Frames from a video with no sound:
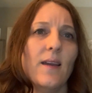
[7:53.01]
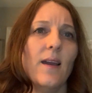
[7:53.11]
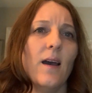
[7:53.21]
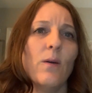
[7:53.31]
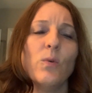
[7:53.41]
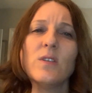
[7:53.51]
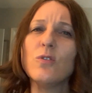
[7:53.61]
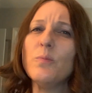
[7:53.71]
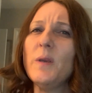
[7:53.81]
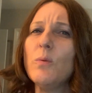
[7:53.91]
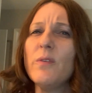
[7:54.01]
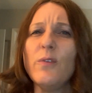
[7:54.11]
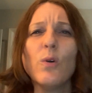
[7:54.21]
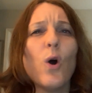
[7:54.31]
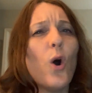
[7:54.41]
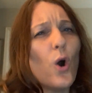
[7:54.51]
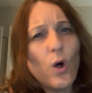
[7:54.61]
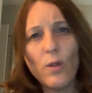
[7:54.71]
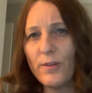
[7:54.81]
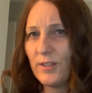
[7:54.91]
wants to be with you
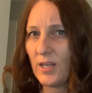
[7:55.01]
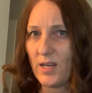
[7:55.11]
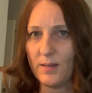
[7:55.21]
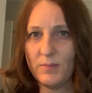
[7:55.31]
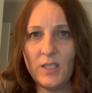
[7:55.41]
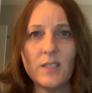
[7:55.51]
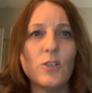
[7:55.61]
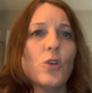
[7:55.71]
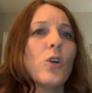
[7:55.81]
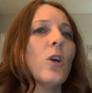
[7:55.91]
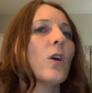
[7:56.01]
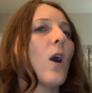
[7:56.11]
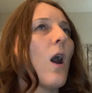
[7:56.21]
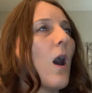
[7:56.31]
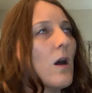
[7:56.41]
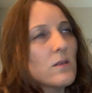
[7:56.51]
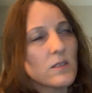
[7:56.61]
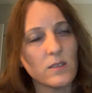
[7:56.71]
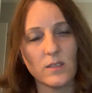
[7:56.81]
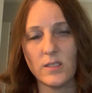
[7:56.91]
all the time, needs your
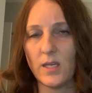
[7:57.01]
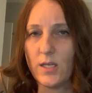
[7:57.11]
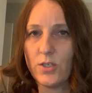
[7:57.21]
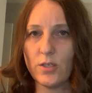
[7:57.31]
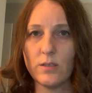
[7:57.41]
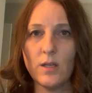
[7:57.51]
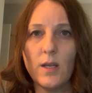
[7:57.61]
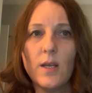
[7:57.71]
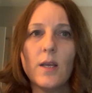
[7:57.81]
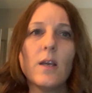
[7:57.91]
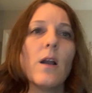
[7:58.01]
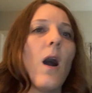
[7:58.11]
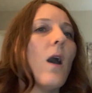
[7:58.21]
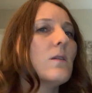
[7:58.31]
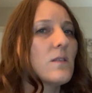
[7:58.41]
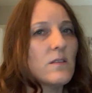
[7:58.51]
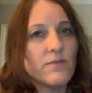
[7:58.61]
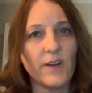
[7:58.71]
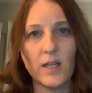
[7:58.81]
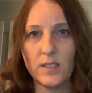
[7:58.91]
constant attention, constant
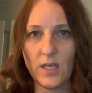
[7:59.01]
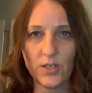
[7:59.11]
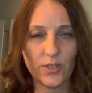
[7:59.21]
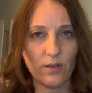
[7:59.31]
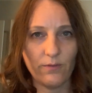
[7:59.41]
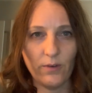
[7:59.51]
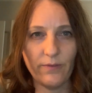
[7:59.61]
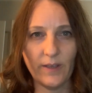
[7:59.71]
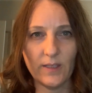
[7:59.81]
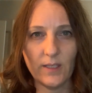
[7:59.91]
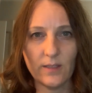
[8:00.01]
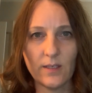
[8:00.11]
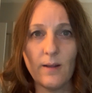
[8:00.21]
validation of your feelings,